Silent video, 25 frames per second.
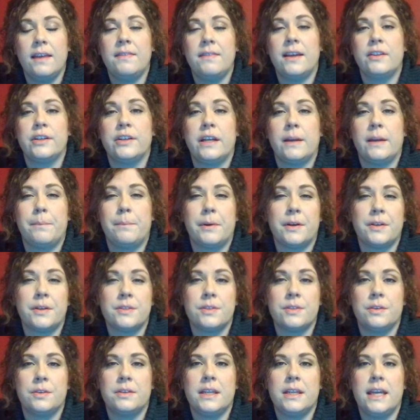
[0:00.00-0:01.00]
and they look at
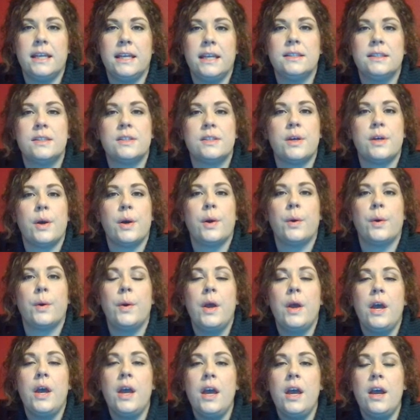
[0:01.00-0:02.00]
personal needs.
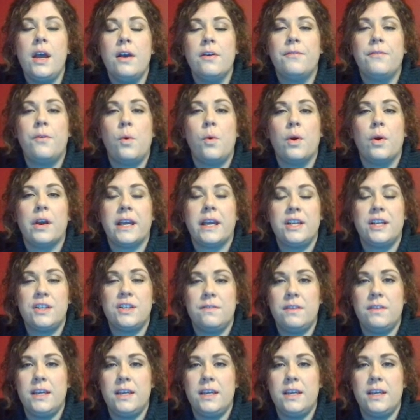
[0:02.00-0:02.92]
So for each of